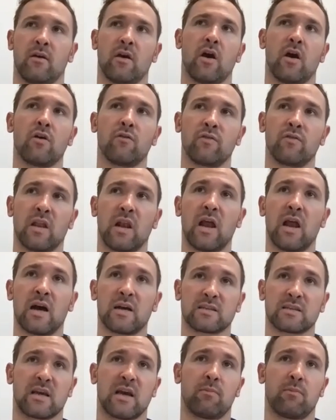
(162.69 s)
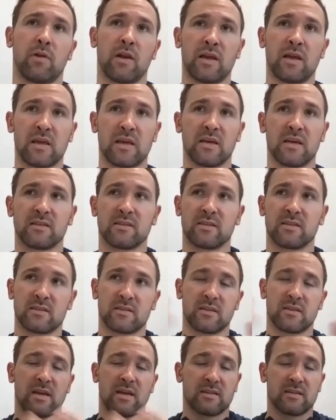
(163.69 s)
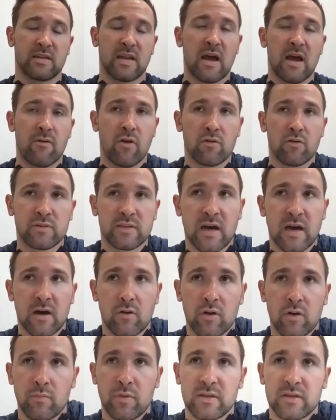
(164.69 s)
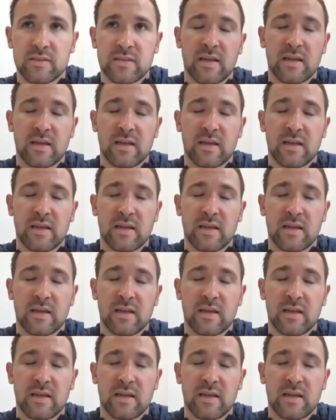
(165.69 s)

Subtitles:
over the last couple of years has narrowed down a bit.